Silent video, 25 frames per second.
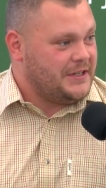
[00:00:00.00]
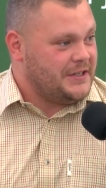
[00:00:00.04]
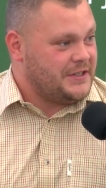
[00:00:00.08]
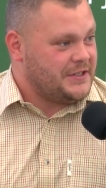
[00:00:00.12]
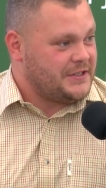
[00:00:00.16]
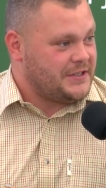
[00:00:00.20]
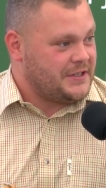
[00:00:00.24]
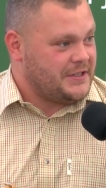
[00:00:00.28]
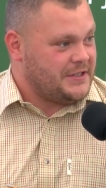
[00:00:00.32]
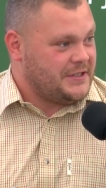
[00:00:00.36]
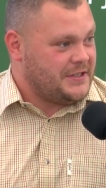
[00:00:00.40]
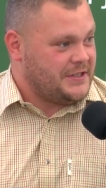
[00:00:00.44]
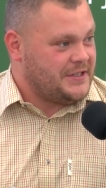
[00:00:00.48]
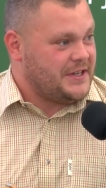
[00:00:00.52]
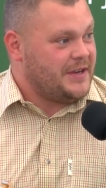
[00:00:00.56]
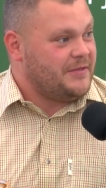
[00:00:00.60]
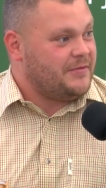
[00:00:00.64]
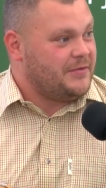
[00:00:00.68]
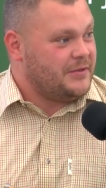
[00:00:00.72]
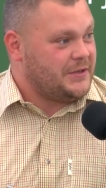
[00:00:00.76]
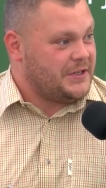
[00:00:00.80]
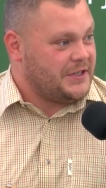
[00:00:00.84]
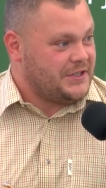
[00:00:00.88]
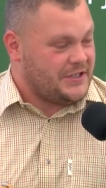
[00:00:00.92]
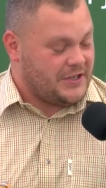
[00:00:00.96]
There's
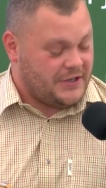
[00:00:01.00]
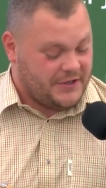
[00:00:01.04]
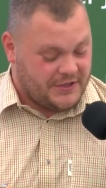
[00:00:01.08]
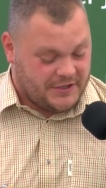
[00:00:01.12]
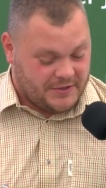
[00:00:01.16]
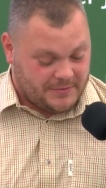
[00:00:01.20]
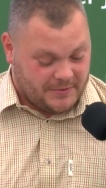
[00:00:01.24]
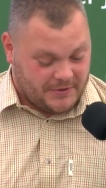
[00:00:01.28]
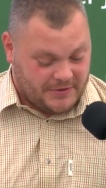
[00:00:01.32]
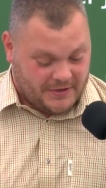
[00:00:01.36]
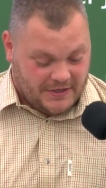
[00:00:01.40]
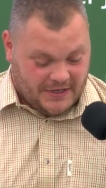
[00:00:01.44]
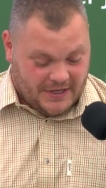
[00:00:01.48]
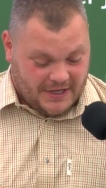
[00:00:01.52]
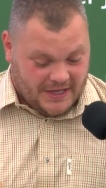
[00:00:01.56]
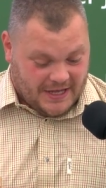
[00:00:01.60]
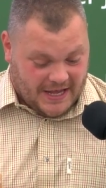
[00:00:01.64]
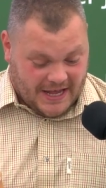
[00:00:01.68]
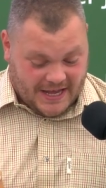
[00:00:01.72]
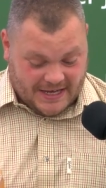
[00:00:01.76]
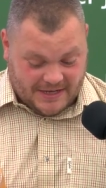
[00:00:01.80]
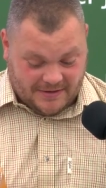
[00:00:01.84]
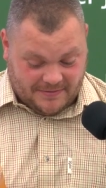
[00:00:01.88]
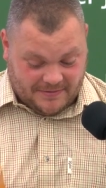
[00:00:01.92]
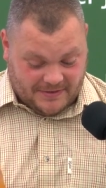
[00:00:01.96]
several designs, but
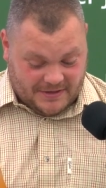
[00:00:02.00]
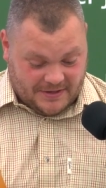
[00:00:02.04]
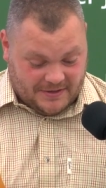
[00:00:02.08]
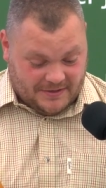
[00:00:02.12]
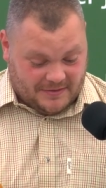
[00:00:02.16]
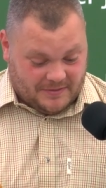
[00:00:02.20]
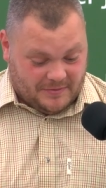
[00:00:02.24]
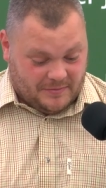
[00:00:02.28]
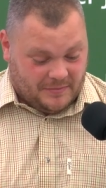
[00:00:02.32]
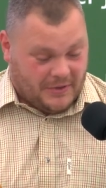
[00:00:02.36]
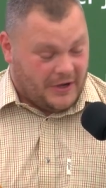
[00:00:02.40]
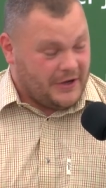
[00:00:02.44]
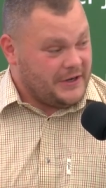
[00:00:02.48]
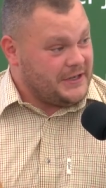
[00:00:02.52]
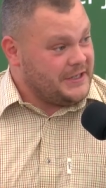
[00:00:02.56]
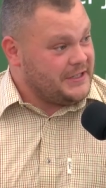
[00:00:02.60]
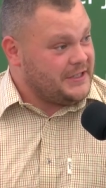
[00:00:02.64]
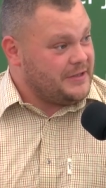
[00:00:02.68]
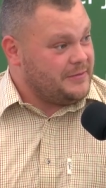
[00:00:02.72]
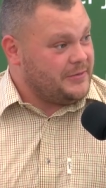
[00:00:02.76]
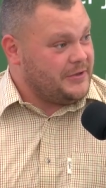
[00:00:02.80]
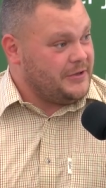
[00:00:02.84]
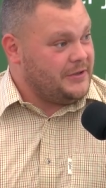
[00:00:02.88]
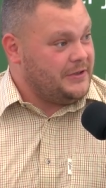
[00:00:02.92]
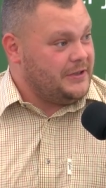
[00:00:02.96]
anything
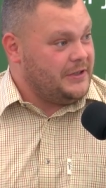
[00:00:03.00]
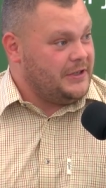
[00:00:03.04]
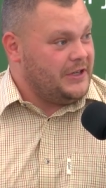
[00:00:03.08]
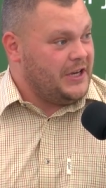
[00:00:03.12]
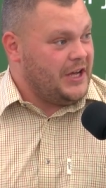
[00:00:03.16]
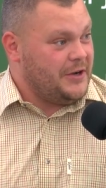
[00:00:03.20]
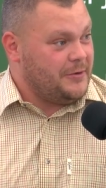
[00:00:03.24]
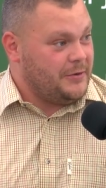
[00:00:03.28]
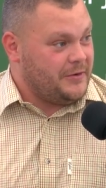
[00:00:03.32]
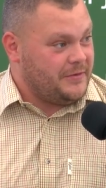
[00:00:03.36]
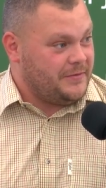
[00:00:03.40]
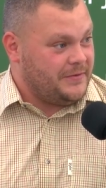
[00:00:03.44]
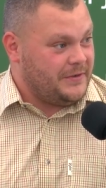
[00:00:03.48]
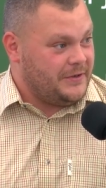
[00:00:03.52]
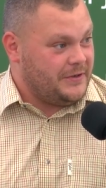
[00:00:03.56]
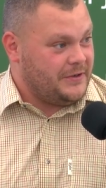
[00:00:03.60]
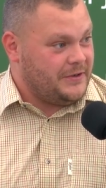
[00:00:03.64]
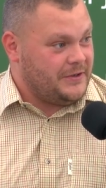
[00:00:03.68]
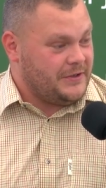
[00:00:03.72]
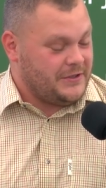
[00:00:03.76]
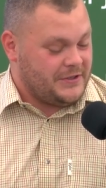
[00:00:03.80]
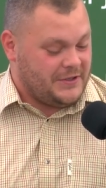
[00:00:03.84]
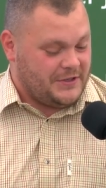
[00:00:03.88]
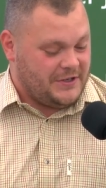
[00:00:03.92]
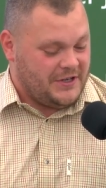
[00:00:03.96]
pocketable, lower
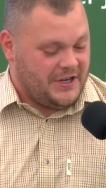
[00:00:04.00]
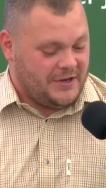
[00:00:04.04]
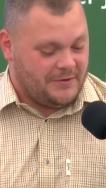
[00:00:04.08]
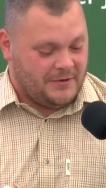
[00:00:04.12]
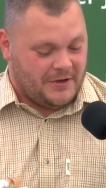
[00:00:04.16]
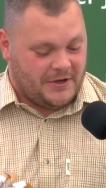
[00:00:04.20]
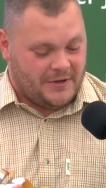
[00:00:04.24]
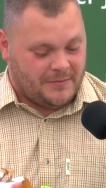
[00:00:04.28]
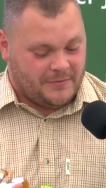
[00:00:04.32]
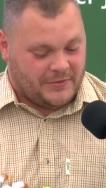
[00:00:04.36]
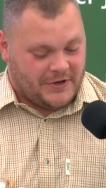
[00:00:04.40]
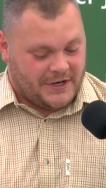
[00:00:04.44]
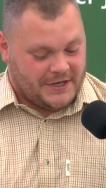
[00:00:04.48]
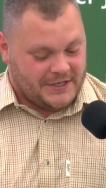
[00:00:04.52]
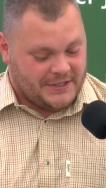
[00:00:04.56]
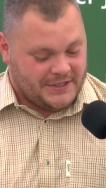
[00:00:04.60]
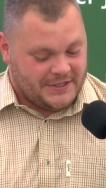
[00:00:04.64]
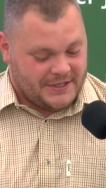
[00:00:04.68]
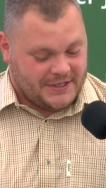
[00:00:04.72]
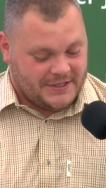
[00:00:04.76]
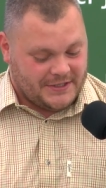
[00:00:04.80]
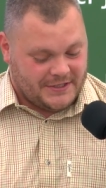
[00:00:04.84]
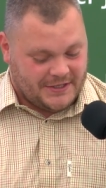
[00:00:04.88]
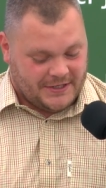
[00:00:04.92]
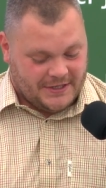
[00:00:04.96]
forks, no arm
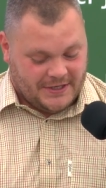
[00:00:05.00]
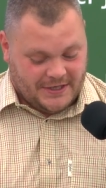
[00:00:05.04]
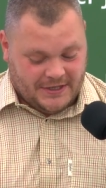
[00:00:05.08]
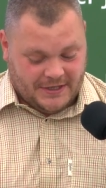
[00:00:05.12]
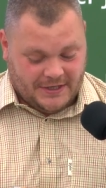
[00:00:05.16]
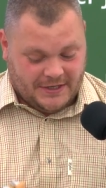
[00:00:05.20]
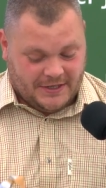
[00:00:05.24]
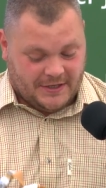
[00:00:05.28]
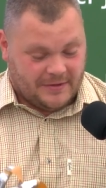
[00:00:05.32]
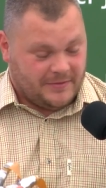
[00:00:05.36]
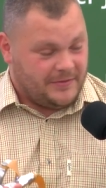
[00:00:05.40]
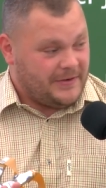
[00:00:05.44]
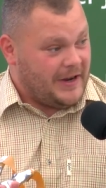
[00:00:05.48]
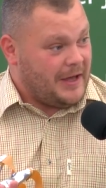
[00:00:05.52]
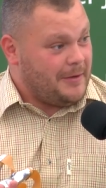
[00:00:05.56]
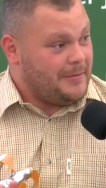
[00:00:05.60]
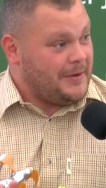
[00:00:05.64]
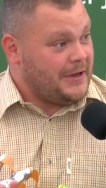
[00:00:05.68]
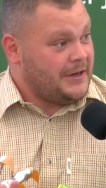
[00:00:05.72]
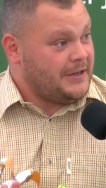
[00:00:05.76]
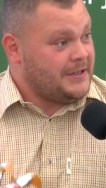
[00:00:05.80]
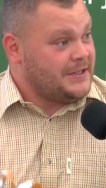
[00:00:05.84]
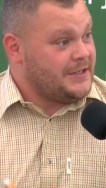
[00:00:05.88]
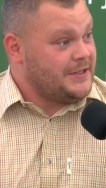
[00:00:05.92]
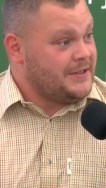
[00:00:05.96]
braces, and flat
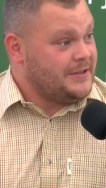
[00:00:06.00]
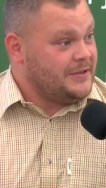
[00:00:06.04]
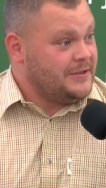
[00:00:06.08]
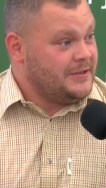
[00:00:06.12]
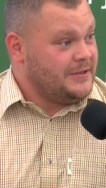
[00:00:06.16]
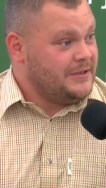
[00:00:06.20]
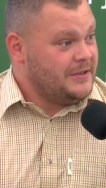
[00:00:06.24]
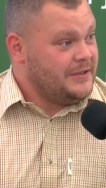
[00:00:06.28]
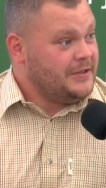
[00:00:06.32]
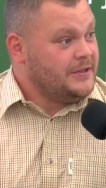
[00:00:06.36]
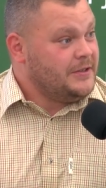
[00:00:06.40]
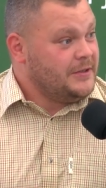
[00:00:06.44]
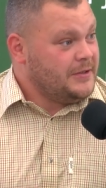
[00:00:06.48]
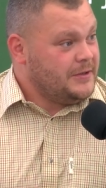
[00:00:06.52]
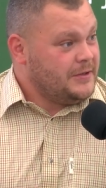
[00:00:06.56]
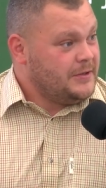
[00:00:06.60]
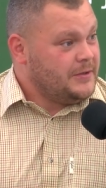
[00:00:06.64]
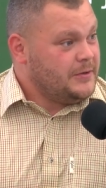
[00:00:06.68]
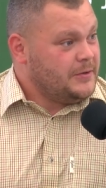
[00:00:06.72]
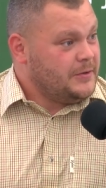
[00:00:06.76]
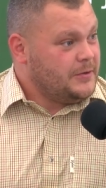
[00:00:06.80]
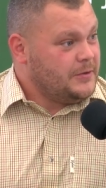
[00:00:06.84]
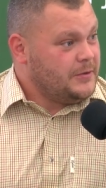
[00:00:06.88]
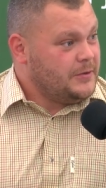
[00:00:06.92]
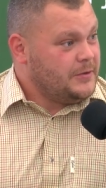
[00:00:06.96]
bands. Okay,
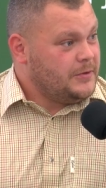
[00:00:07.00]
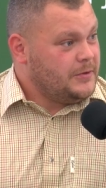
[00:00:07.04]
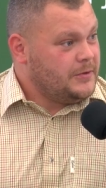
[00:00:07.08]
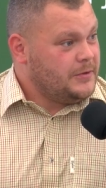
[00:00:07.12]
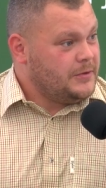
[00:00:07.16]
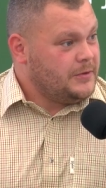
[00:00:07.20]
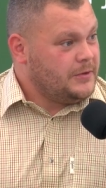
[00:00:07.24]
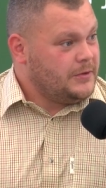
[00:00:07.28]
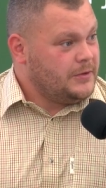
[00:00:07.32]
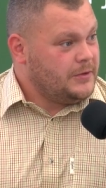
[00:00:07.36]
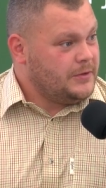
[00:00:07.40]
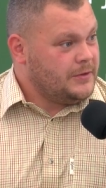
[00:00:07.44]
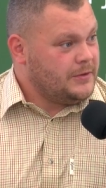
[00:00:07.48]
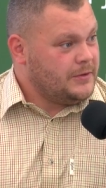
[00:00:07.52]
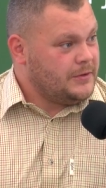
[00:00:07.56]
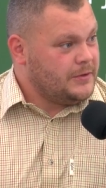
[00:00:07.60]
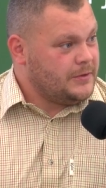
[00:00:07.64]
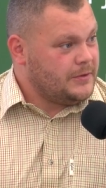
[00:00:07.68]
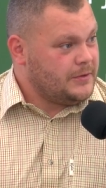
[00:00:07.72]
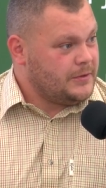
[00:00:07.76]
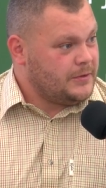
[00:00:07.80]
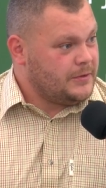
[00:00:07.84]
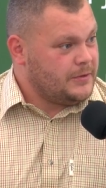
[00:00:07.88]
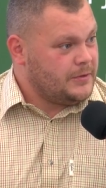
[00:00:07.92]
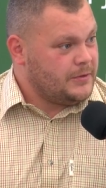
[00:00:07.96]
unloaded. Just just just
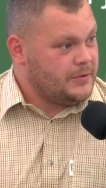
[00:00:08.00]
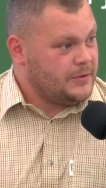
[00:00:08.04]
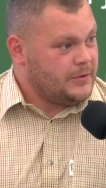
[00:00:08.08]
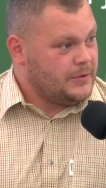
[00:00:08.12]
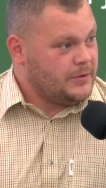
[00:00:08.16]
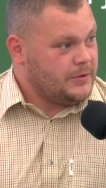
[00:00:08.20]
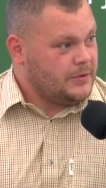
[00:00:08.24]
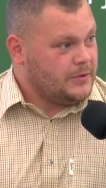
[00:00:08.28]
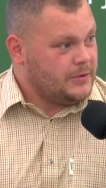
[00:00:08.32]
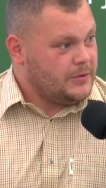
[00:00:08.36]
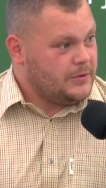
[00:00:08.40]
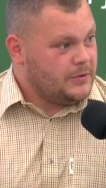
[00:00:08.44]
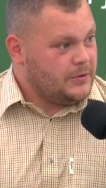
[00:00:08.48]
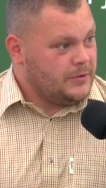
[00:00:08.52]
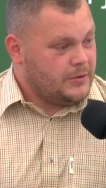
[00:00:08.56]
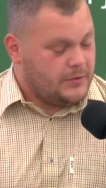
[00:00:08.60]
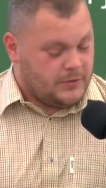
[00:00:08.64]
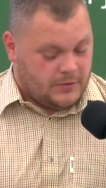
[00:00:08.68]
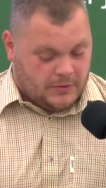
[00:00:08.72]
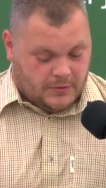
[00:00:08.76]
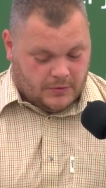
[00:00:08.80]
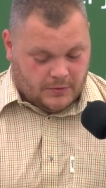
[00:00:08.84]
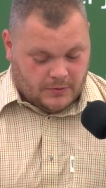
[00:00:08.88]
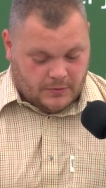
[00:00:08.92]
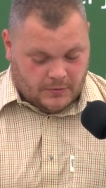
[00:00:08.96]
show how you
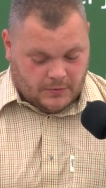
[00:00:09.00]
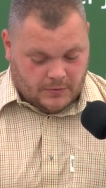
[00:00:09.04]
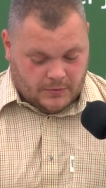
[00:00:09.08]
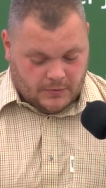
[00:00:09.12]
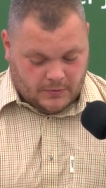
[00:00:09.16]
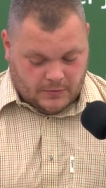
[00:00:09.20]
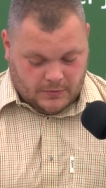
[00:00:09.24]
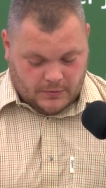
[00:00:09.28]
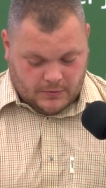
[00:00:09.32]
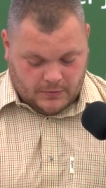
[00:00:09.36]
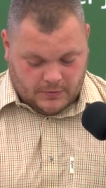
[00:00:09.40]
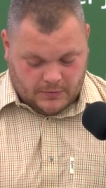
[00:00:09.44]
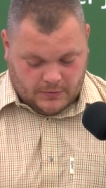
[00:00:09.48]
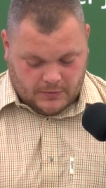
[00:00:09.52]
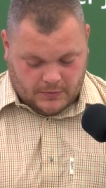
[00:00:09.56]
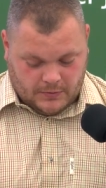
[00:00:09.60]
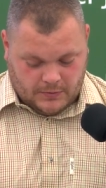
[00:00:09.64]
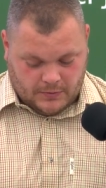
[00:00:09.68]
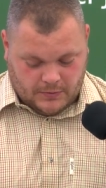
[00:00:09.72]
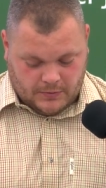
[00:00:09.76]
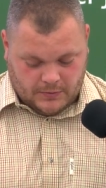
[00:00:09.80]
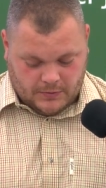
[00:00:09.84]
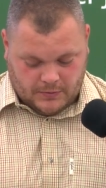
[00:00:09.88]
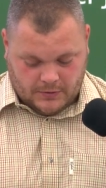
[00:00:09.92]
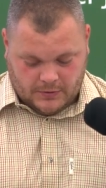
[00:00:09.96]
how you'd use one of
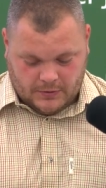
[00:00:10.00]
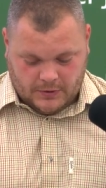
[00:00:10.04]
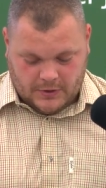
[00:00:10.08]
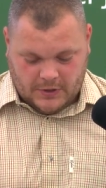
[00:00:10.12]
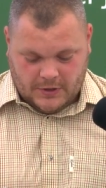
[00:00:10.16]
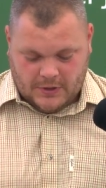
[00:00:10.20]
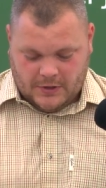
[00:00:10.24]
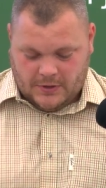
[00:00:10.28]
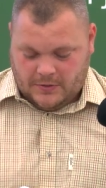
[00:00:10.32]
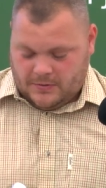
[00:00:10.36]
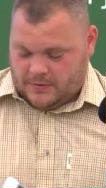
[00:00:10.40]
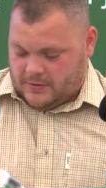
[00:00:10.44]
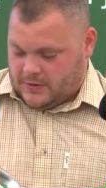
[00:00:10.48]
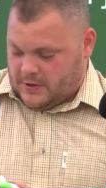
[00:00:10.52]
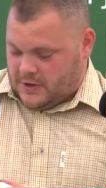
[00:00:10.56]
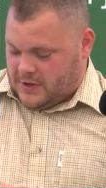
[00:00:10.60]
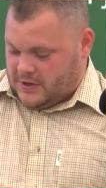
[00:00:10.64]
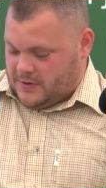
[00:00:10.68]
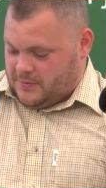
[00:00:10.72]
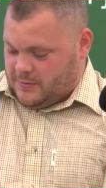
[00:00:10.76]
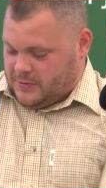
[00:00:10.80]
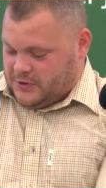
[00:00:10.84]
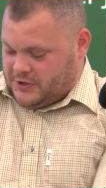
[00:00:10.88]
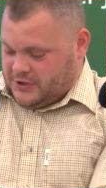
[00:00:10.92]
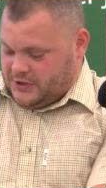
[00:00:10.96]
those. Well,
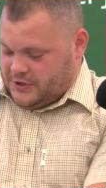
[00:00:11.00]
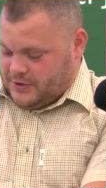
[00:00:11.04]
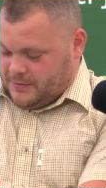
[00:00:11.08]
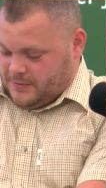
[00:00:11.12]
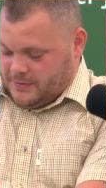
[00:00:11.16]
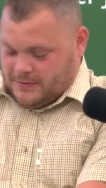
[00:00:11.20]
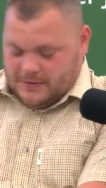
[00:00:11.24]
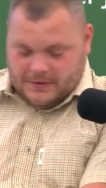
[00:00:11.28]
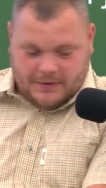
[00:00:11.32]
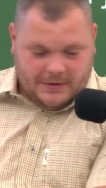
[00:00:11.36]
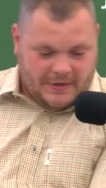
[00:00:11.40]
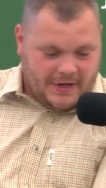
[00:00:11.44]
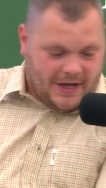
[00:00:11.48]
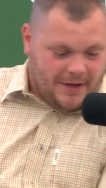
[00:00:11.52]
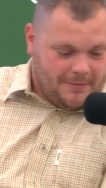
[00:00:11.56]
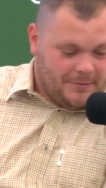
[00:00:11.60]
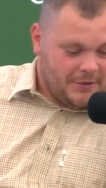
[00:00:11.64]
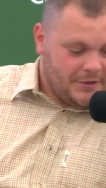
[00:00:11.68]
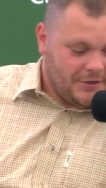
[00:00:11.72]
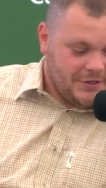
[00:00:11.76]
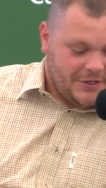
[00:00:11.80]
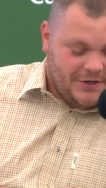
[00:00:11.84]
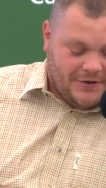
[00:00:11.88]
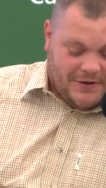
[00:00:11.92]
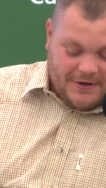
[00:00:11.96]
I would shoot that
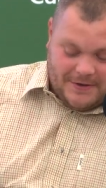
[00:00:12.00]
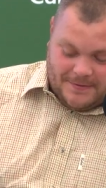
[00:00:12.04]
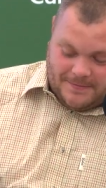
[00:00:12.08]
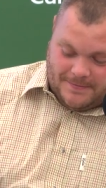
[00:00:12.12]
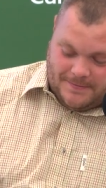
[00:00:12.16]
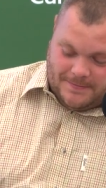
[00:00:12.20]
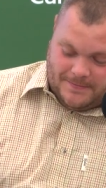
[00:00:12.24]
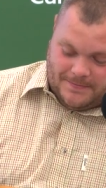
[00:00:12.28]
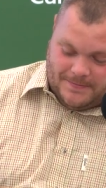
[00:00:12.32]
one. Sorry.